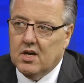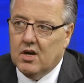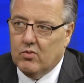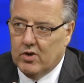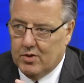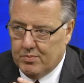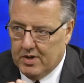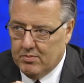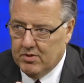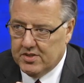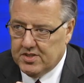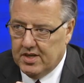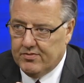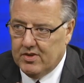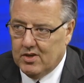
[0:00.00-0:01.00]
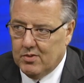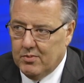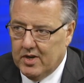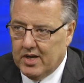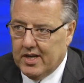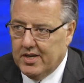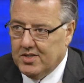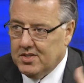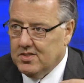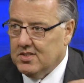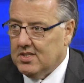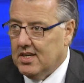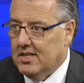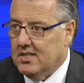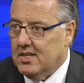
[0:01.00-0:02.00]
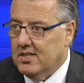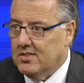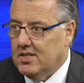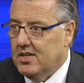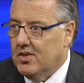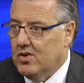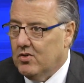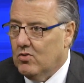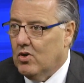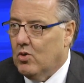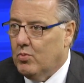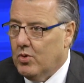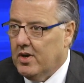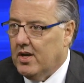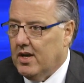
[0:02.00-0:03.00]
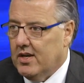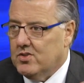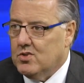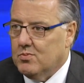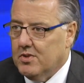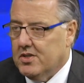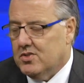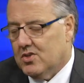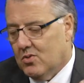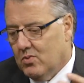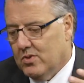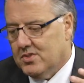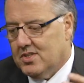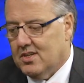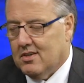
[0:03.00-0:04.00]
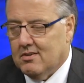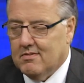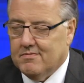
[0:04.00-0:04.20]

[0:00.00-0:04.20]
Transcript: around public safety communications can continue to grow pretty handsomely. So we'll see.